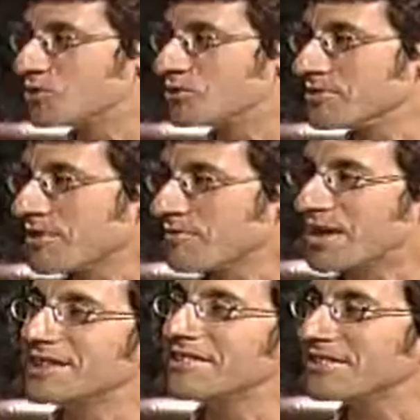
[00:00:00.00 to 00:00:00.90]
who's
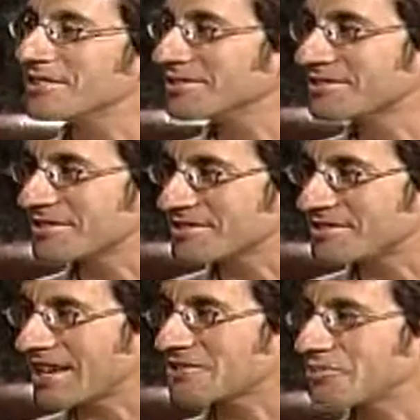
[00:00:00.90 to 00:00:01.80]
been to
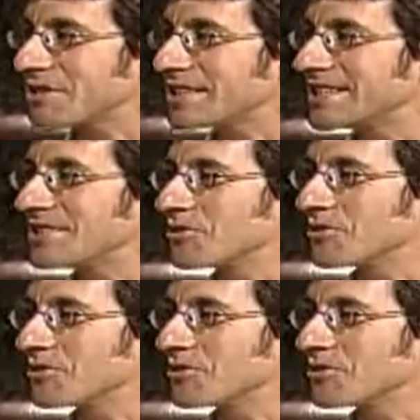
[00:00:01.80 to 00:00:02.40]
Santorini